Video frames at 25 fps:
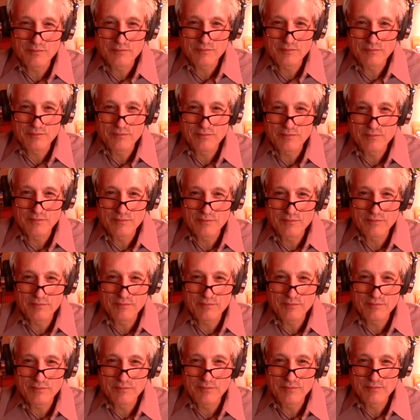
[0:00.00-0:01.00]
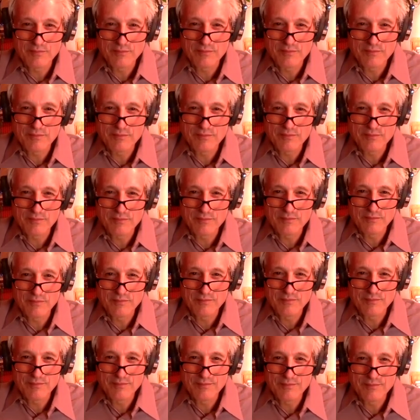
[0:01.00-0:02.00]

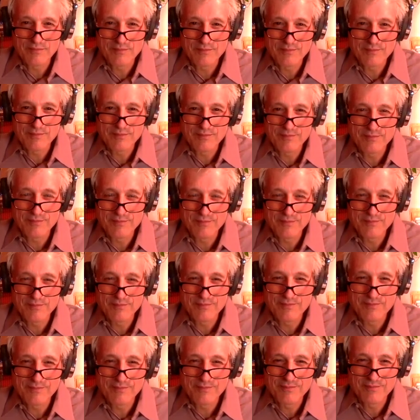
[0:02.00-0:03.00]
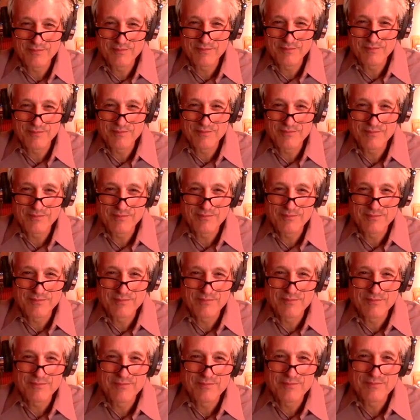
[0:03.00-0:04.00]

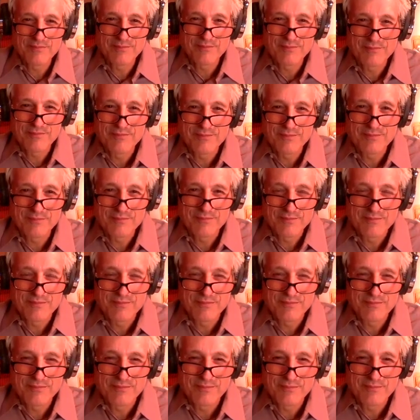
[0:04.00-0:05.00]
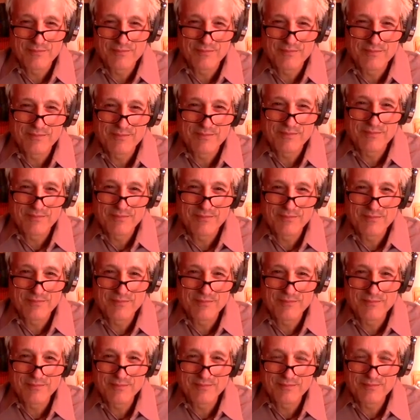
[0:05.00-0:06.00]

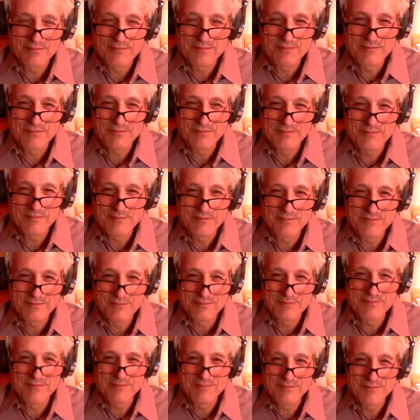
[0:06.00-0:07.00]
[no speech]